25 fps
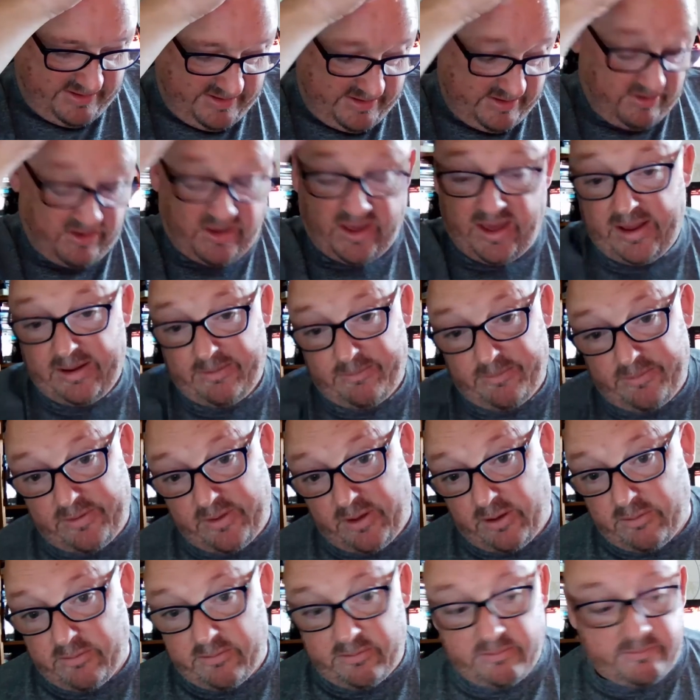Okay,
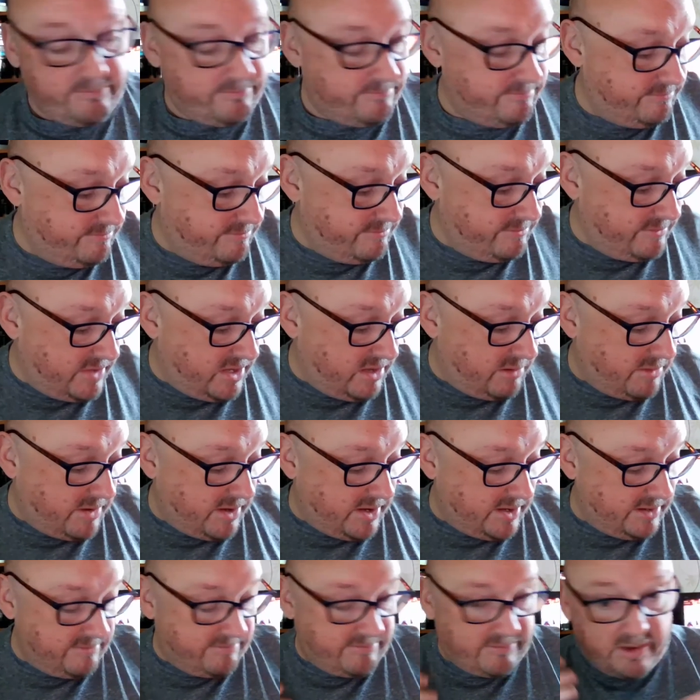so I
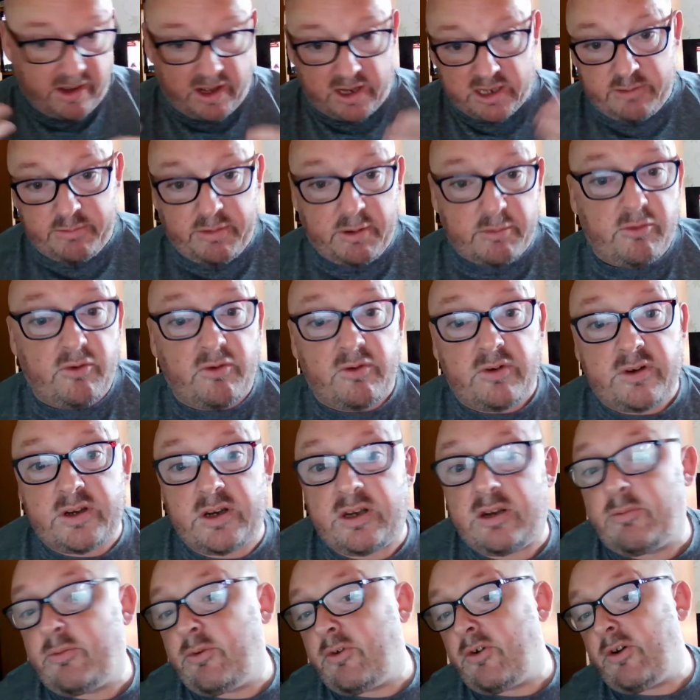might add a bit more at
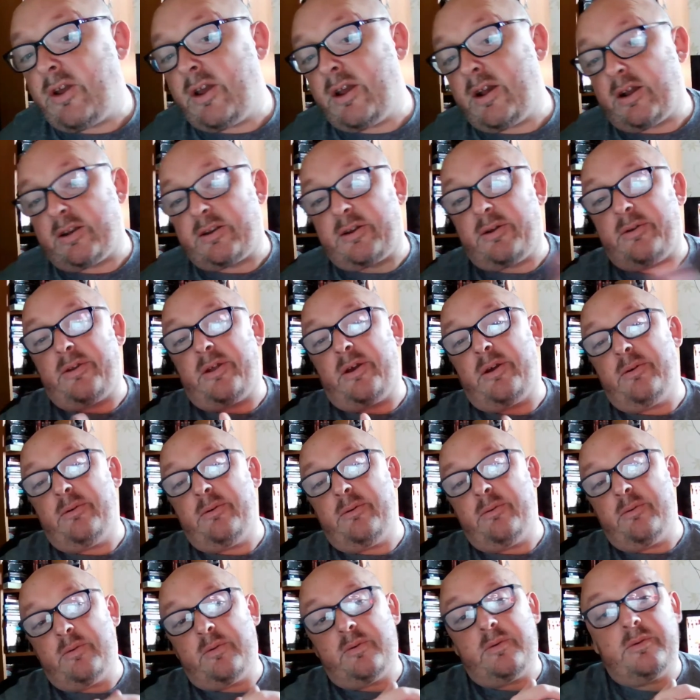dinner break, I don't know,
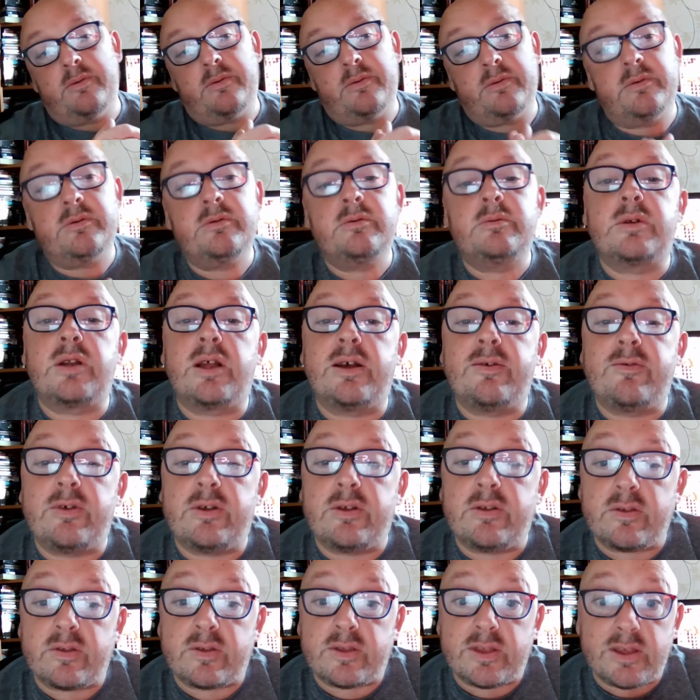or whatever,
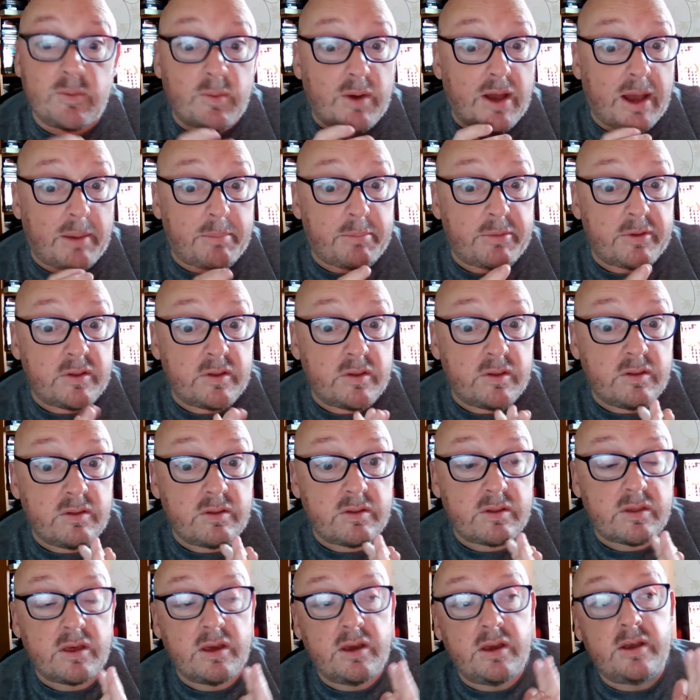let's see what
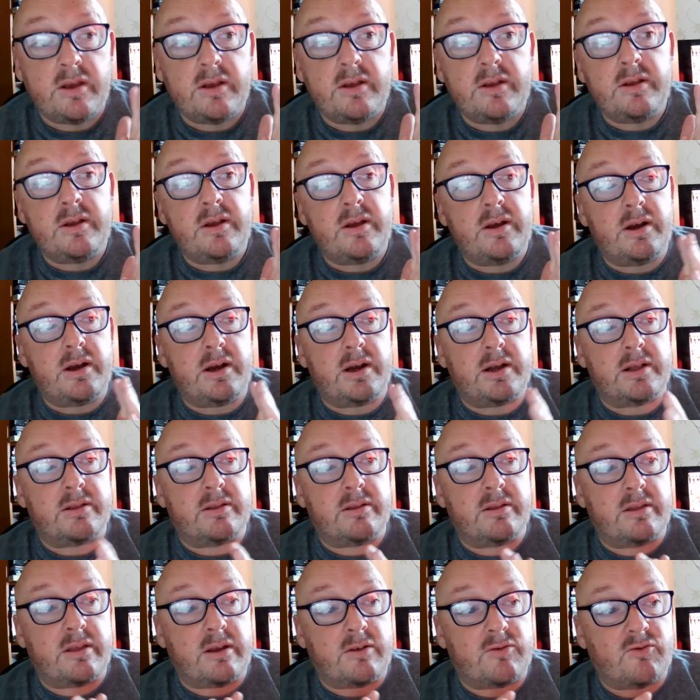happens.
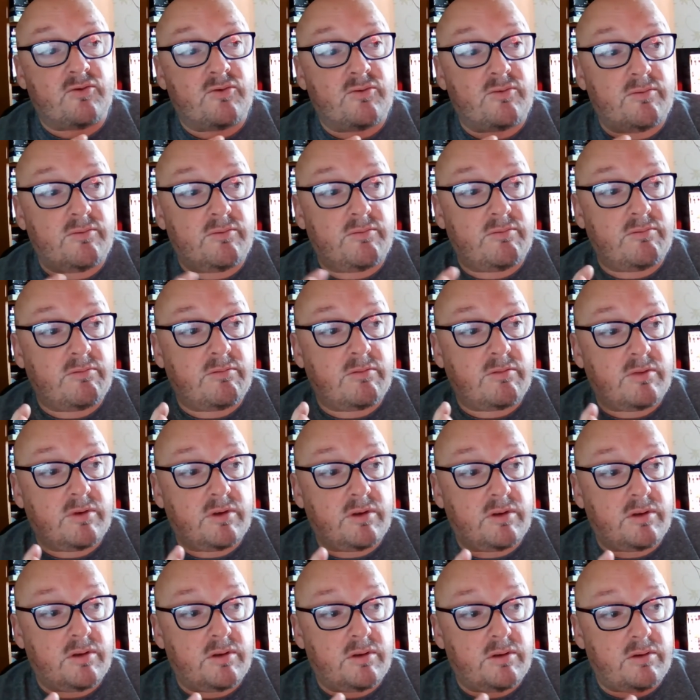And I'm
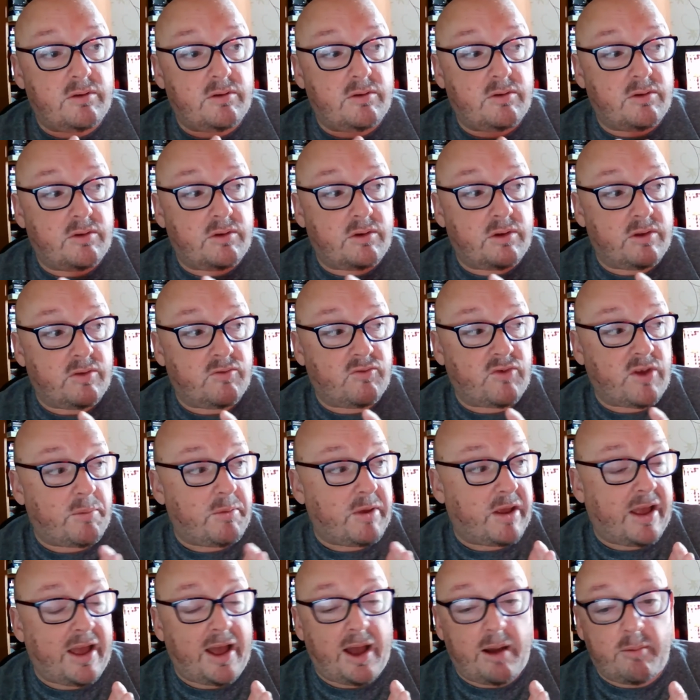going to take
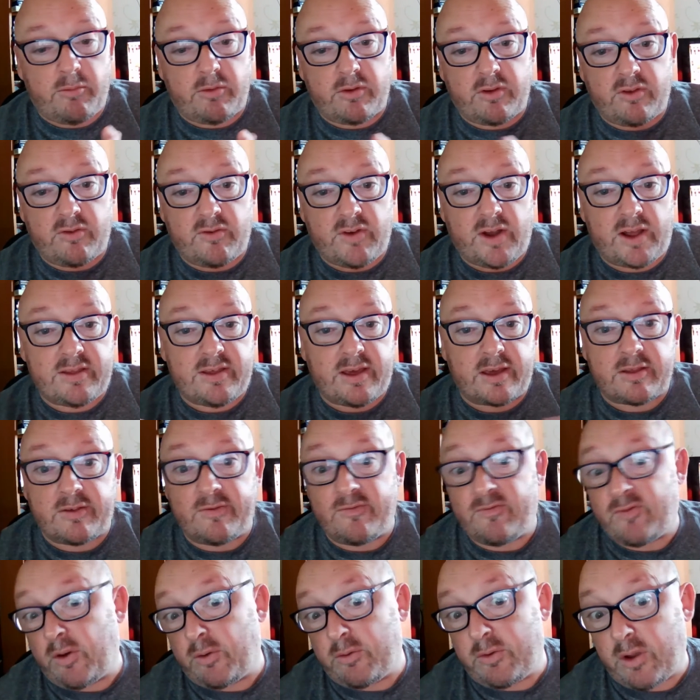my camera to try and take
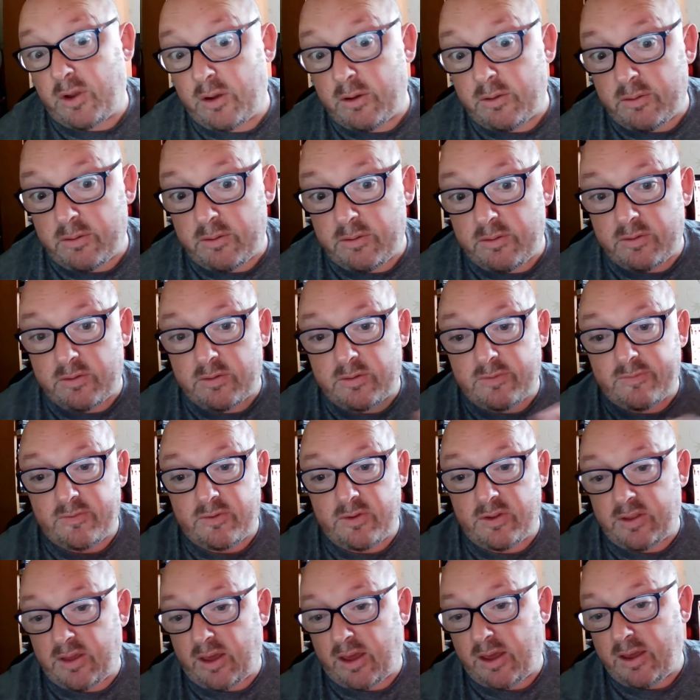some photos of
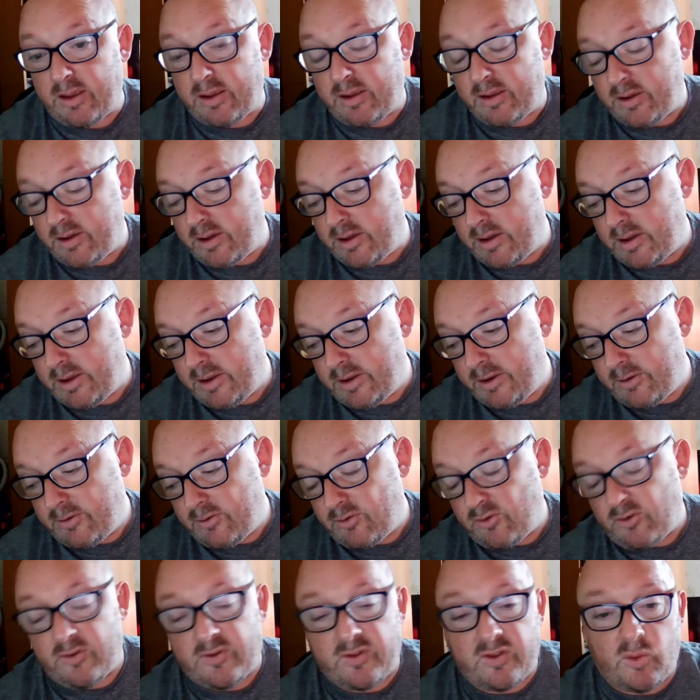the day,
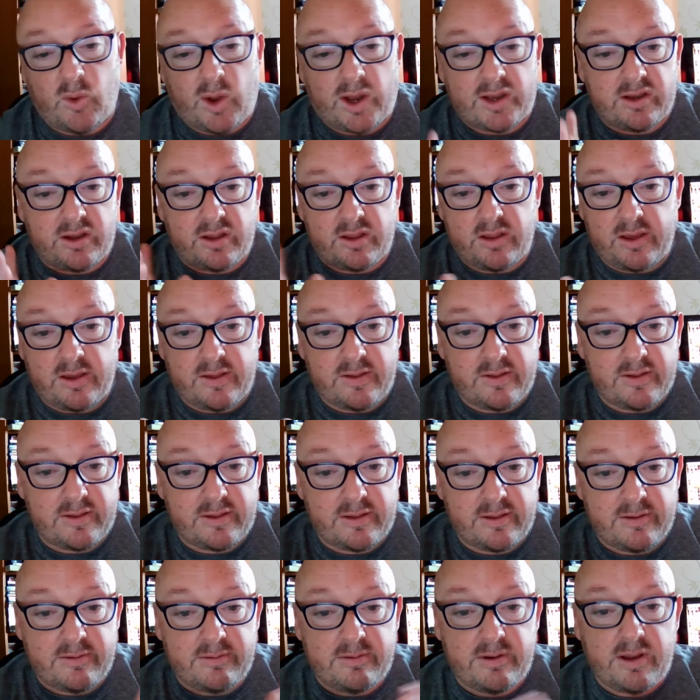just to add to
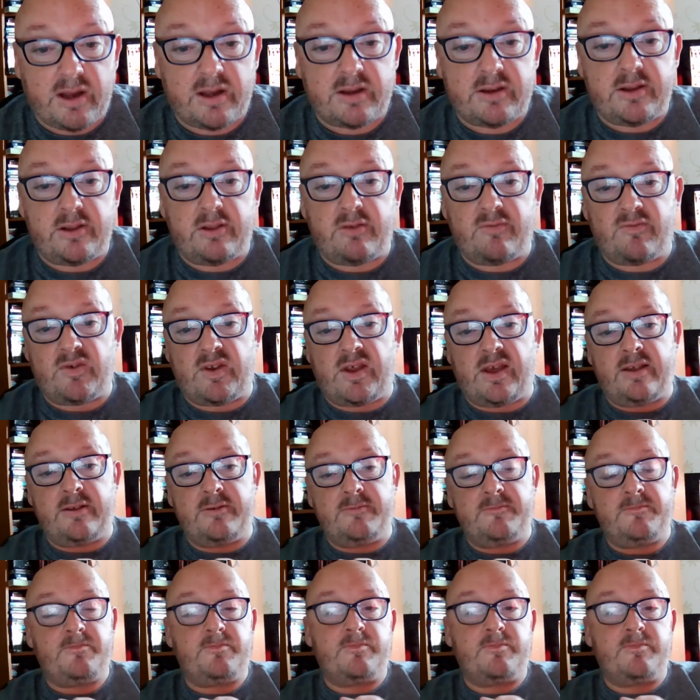this, like I did the other day.